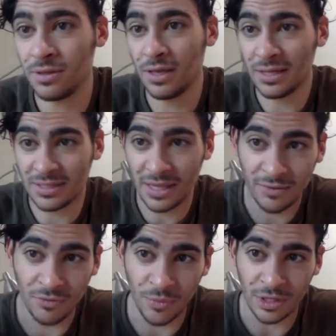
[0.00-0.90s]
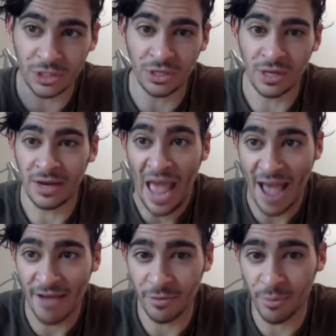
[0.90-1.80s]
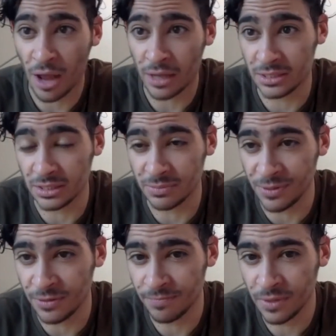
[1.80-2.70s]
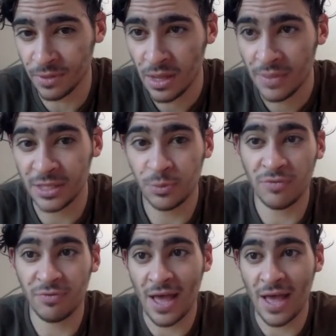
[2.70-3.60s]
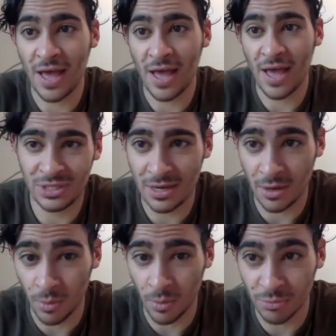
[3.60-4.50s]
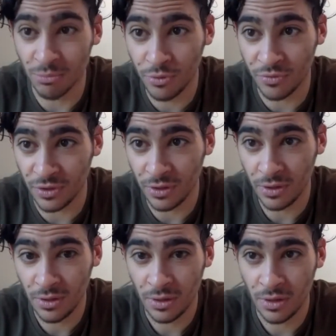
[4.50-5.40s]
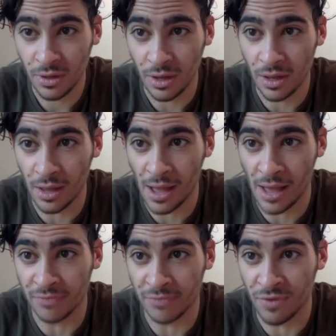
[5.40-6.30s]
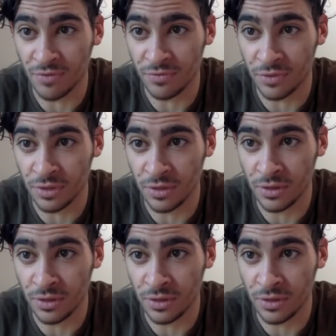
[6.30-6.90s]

intake information at half their processing speed. That's why if I made you sit and watch a movie at 50%